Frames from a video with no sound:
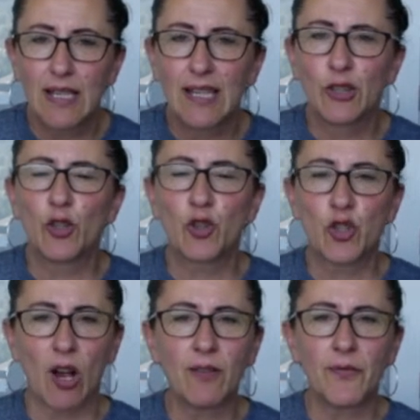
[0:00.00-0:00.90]
their
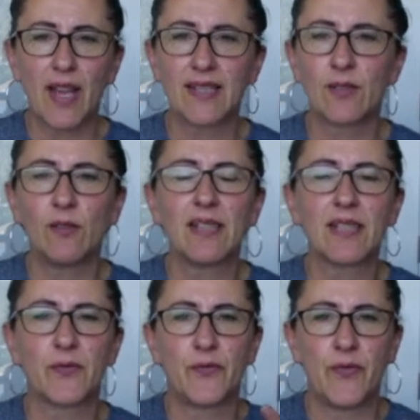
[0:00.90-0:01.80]
Chong vessel
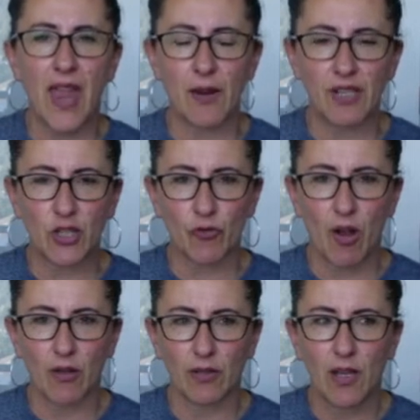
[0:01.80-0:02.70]
is very
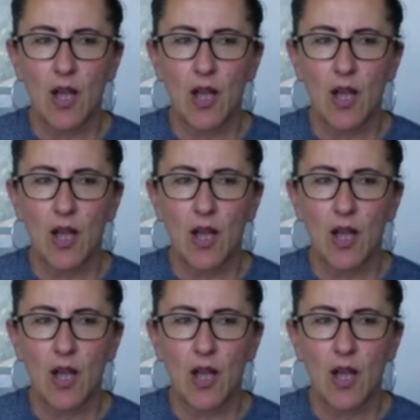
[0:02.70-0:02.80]
strong.